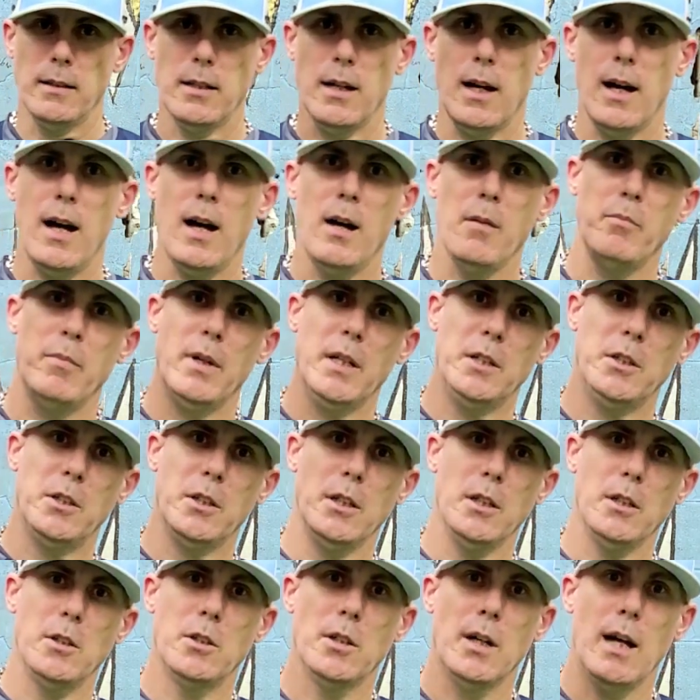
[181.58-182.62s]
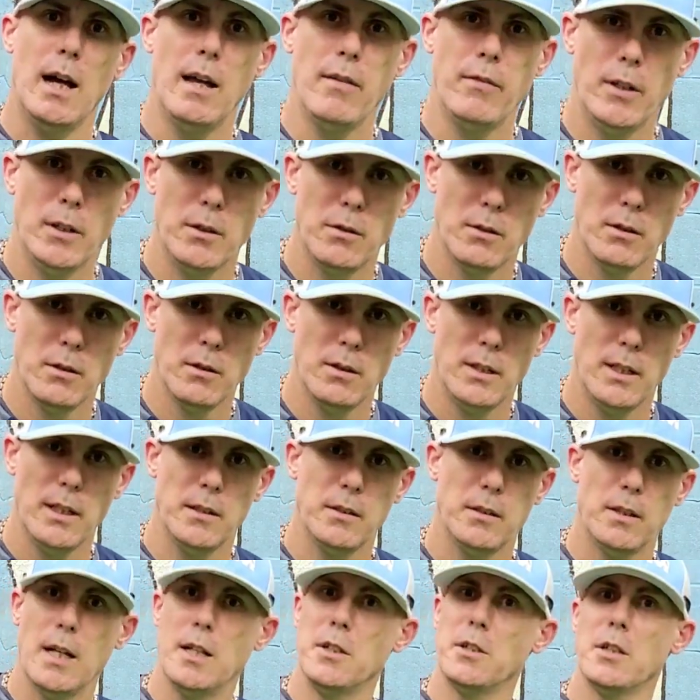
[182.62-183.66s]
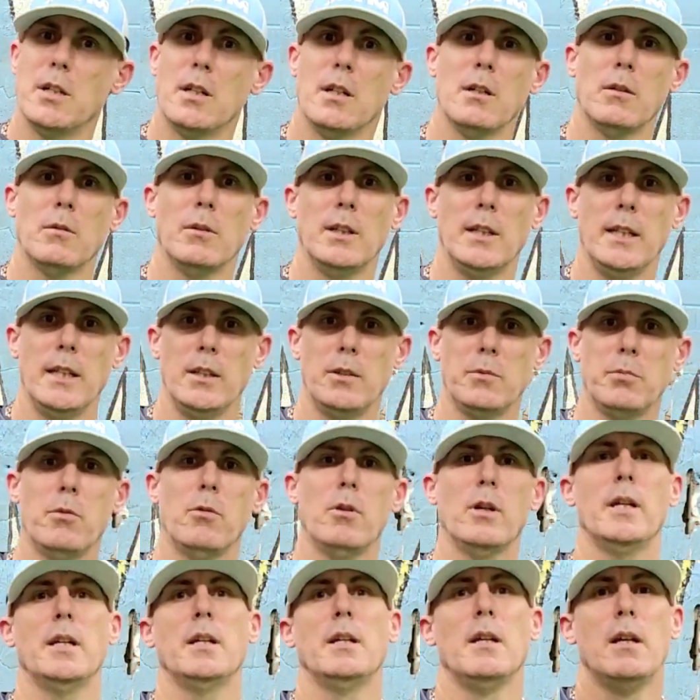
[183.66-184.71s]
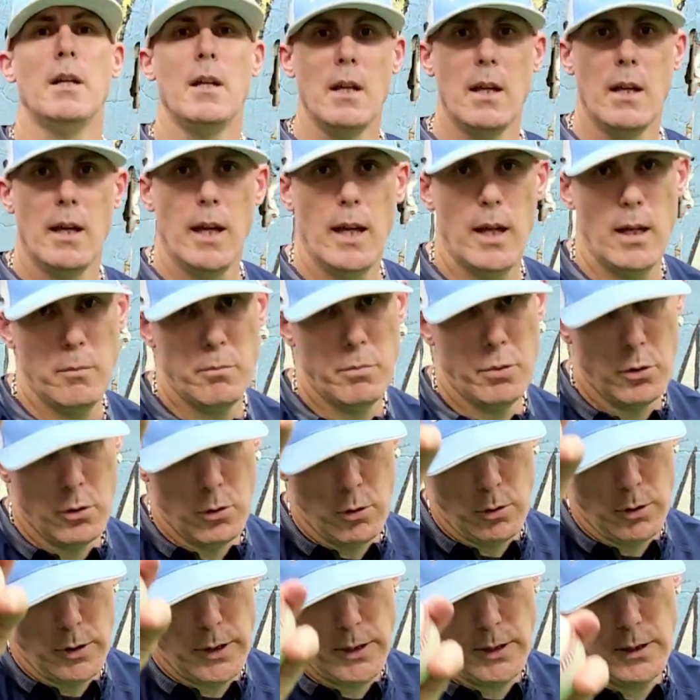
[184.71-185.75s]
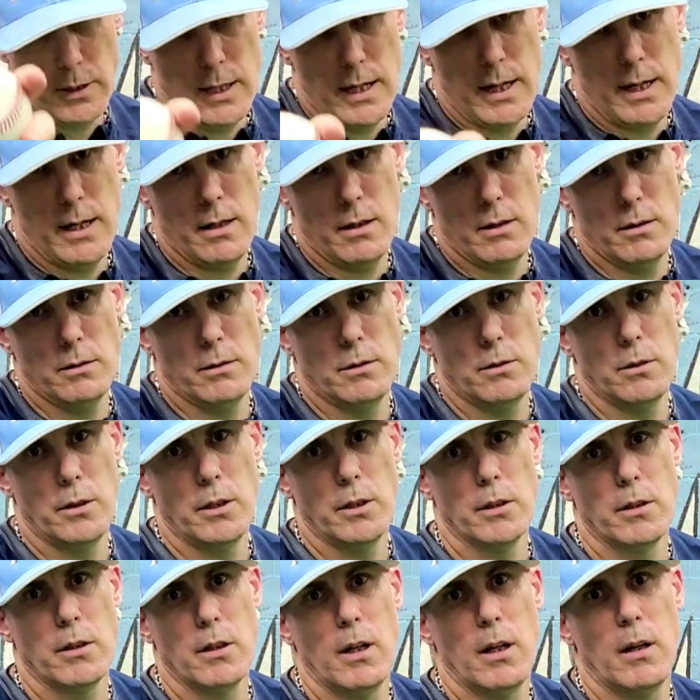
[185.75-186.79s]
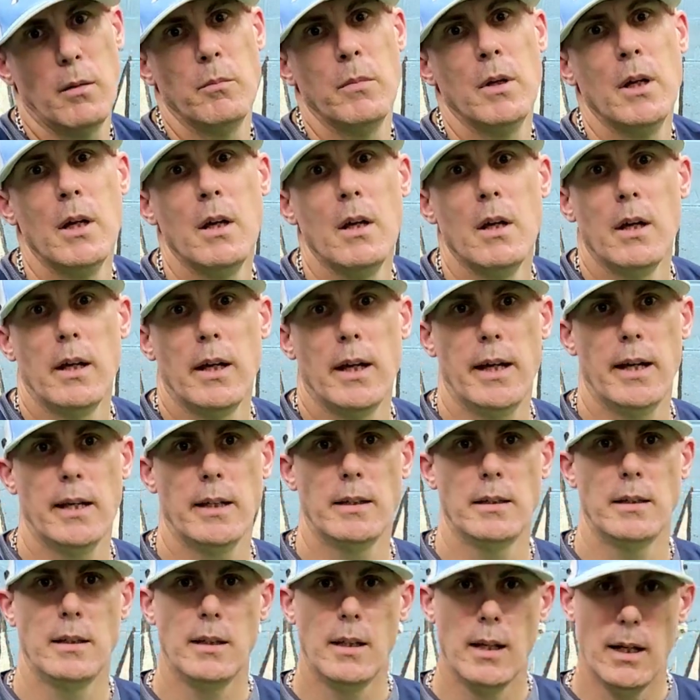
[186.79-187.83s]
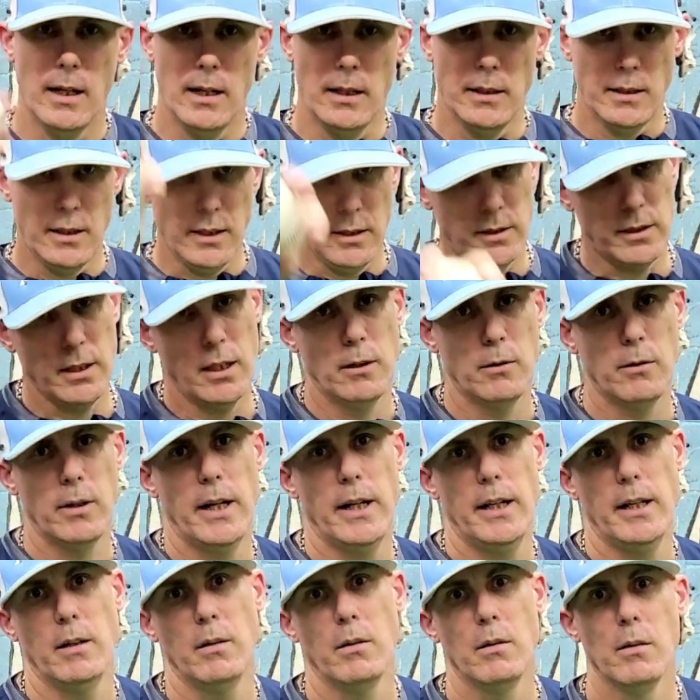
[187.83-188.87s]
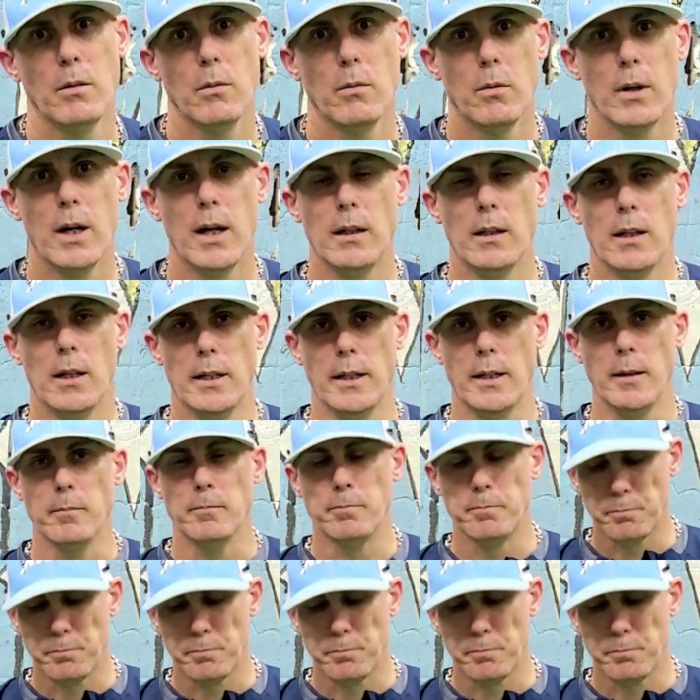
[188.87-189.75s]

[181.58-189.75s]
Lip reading: top, make sure you're driving through the extension of the release point and pulling down through your thumb and decelerating well on it.